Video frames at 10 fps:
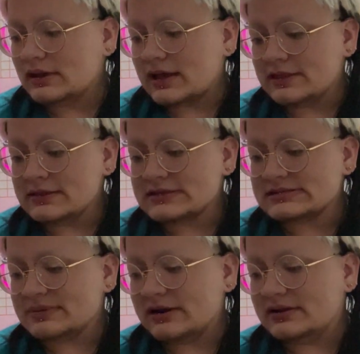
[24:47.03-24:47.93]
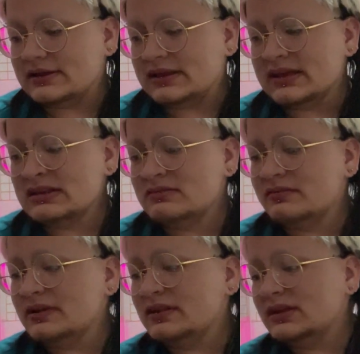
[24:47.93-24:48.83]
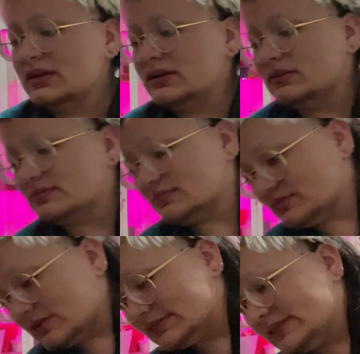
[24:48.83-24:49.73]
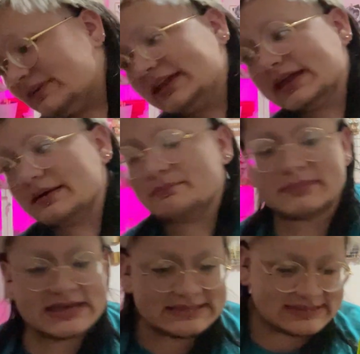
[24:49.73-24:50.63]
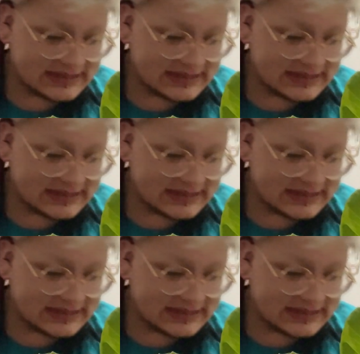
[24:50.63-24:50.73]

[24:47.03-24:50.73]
I think that's about it, really. I'm trying to see if I missed